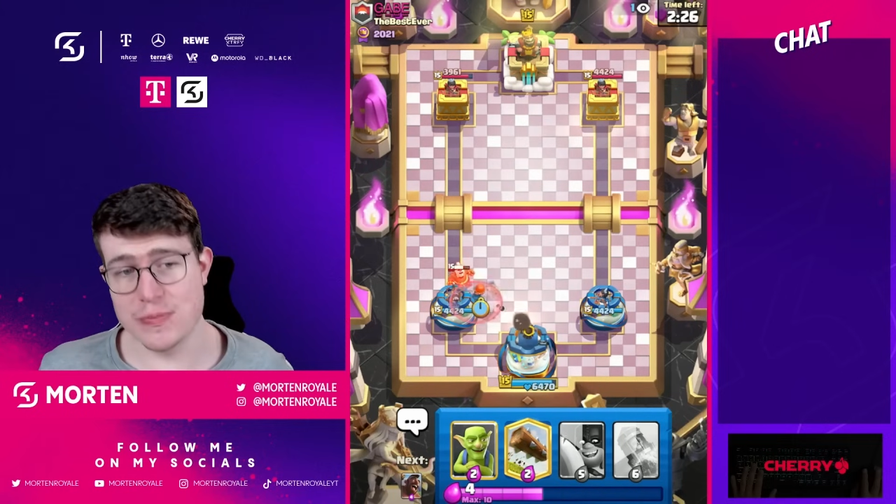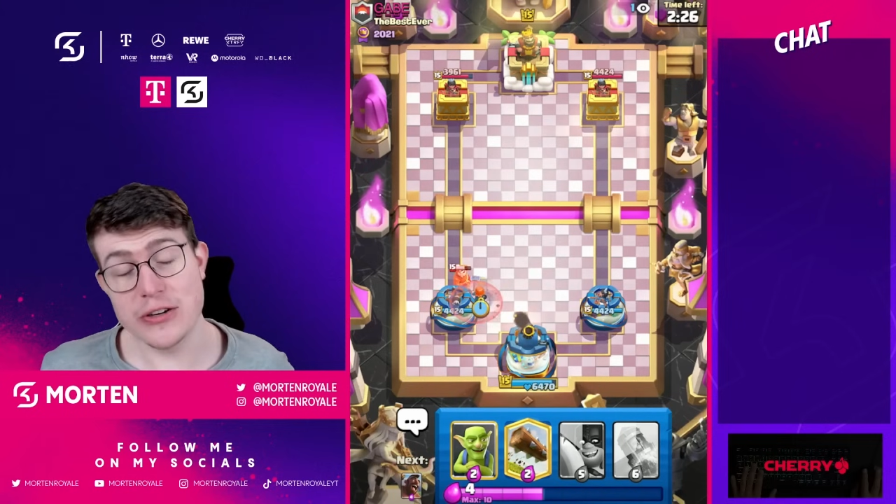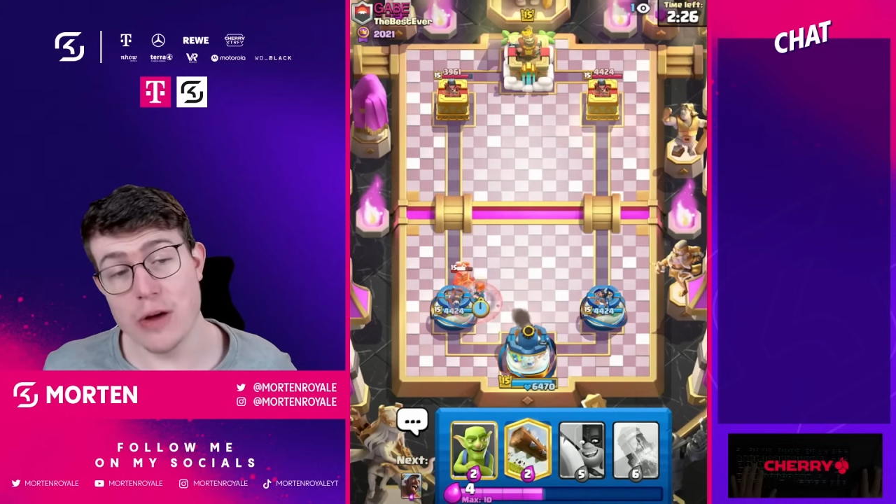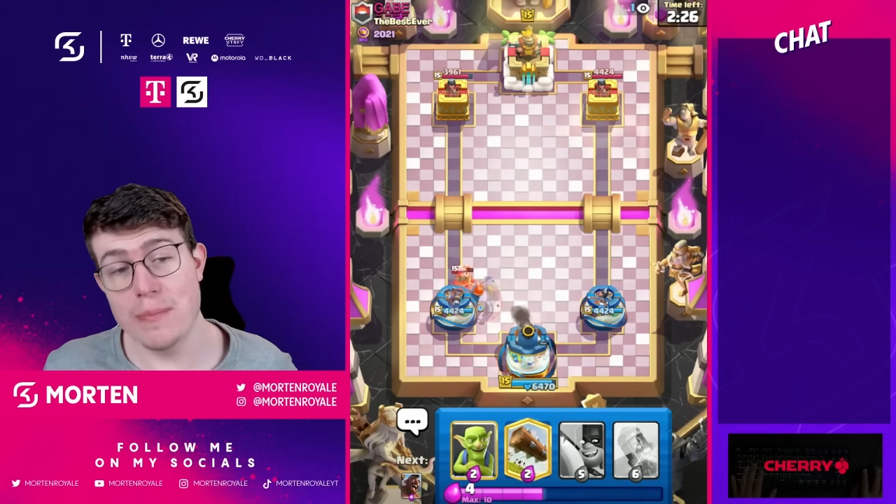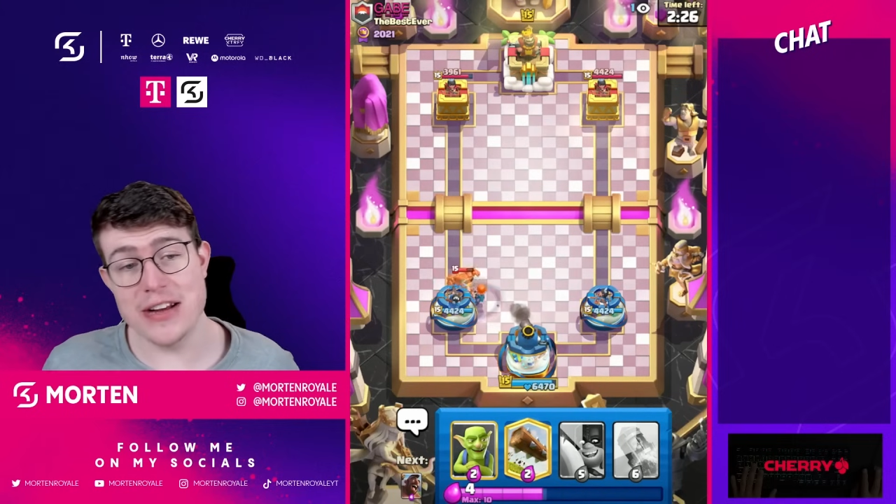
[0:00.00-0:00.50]
but
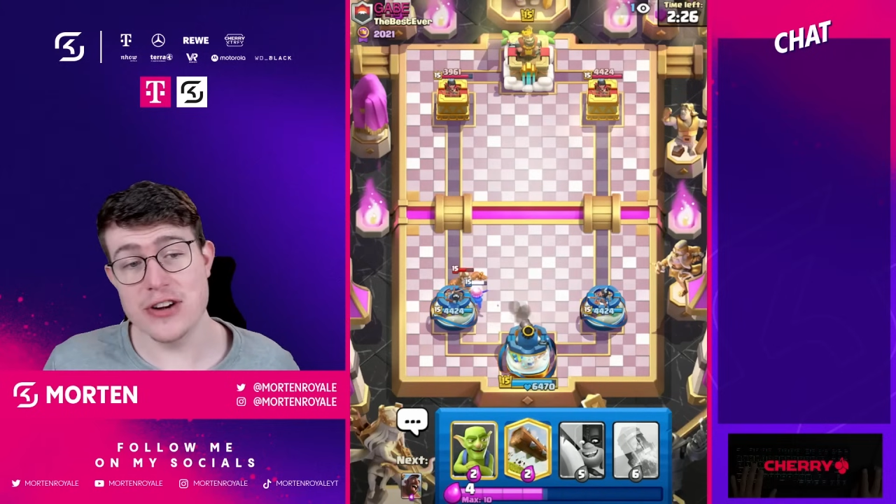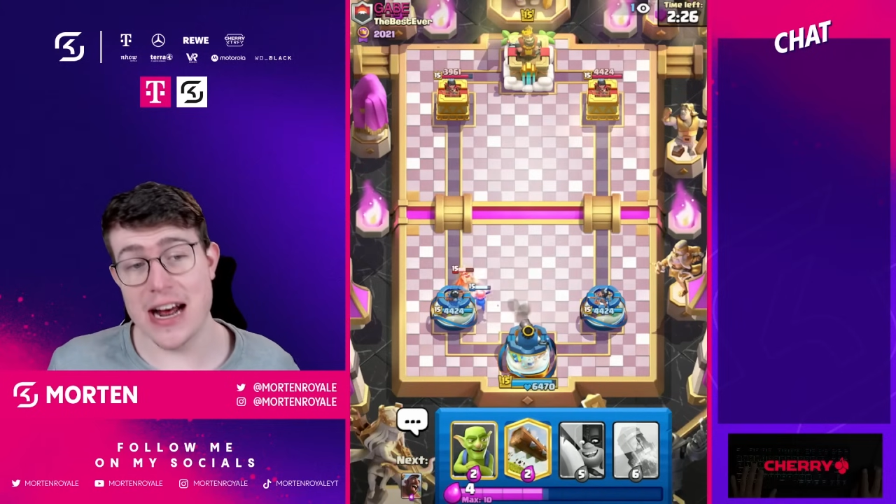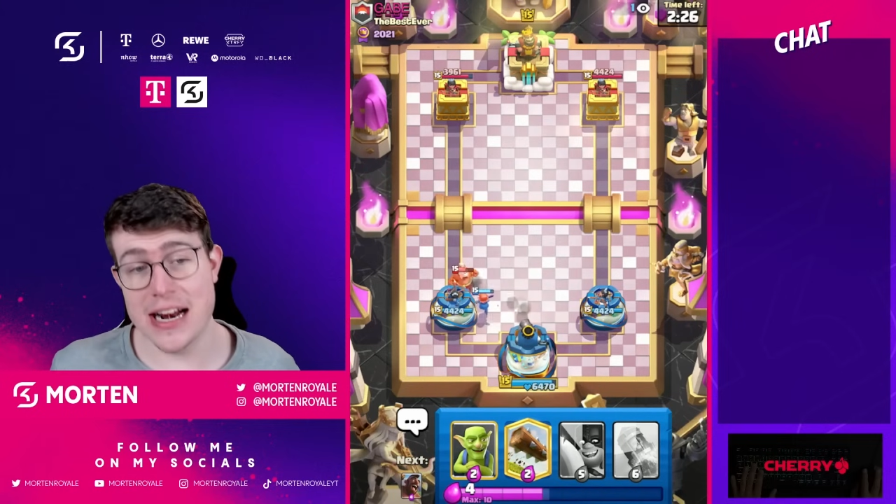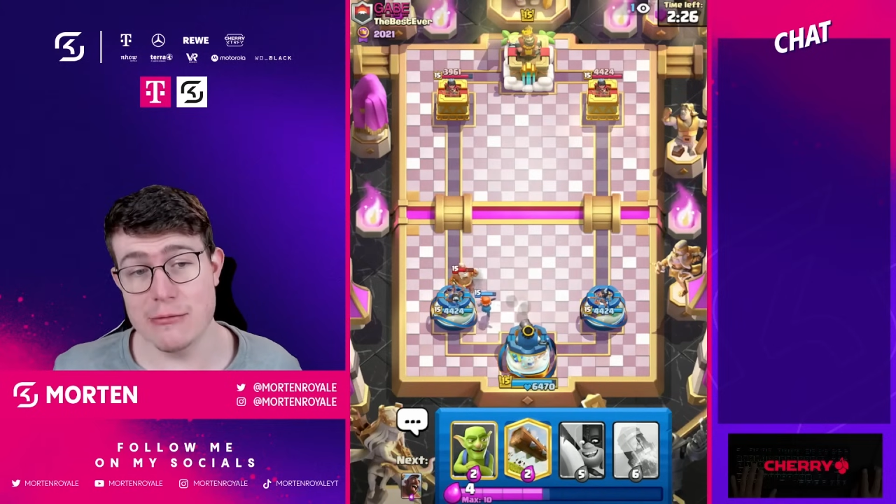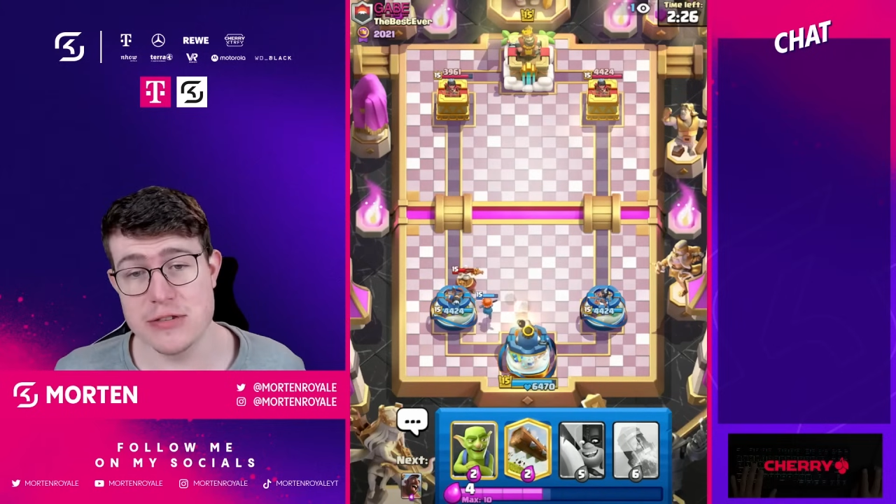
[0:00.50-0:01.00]
compared to the
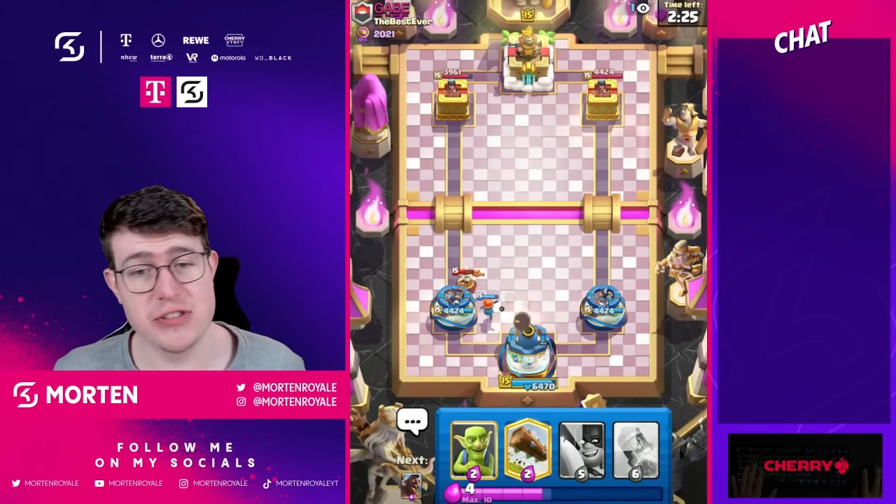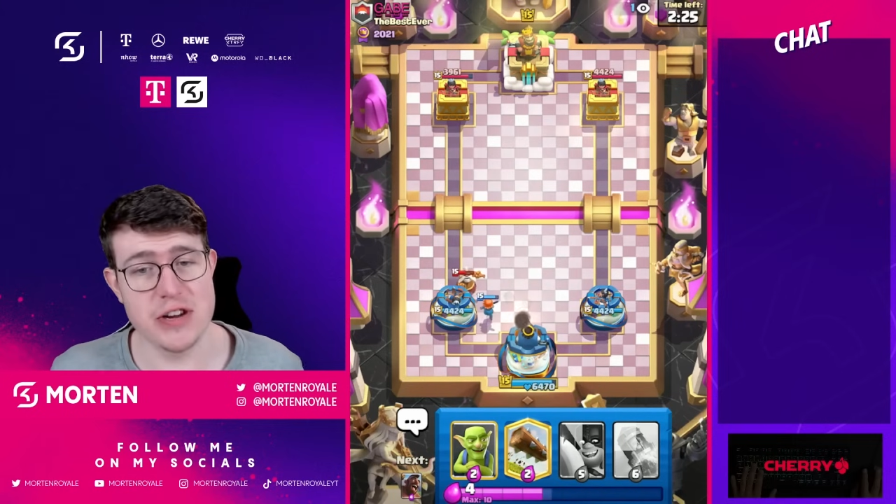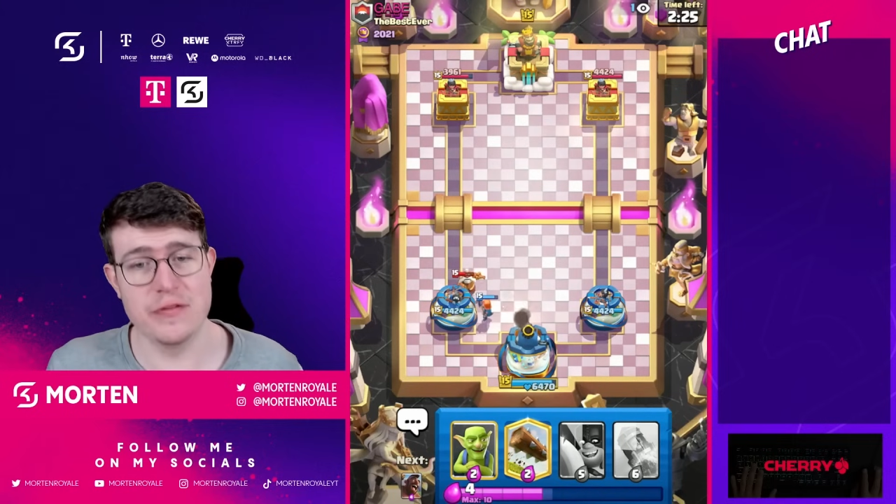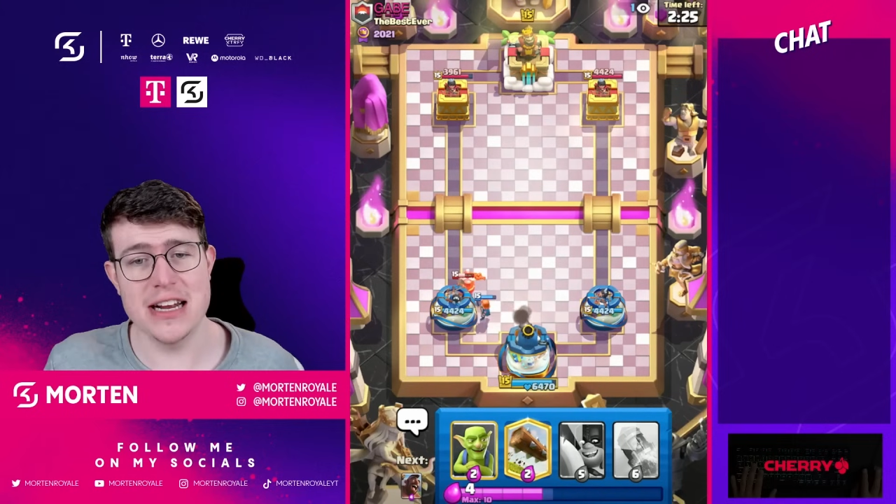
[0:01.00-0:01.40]
other ones, which I feel